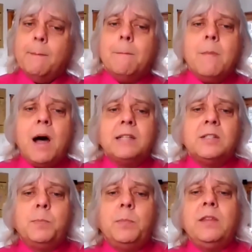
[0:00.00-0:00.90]

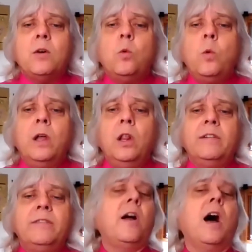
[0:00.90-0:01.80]
must be the will
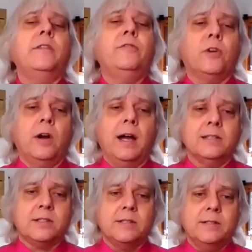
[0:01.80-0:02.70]
of God for
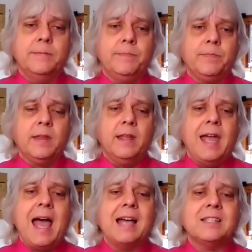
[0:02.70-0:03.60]
us.
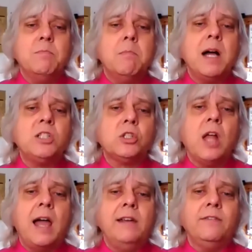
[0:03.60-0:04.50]
As much
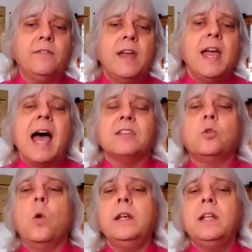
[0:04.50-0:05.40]
life as
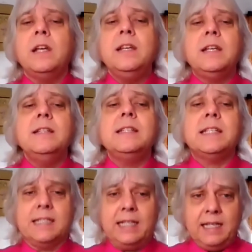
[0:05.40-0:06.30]
one can
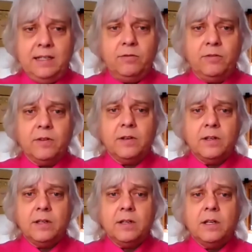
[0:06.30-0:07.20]
conceive
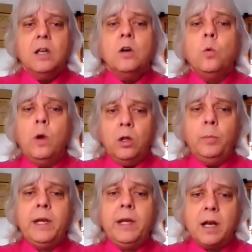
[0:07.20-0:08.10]

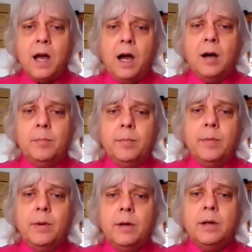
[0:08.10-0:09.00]
will
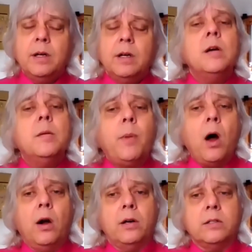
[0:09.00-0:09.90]
become
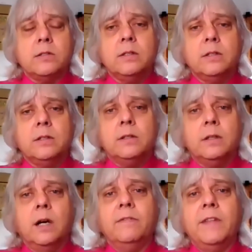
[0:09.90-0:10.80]
part
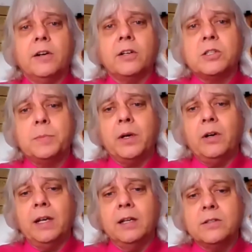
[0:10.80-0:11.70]
of their
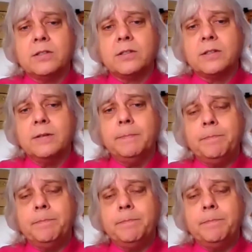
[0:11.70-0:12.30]
experience.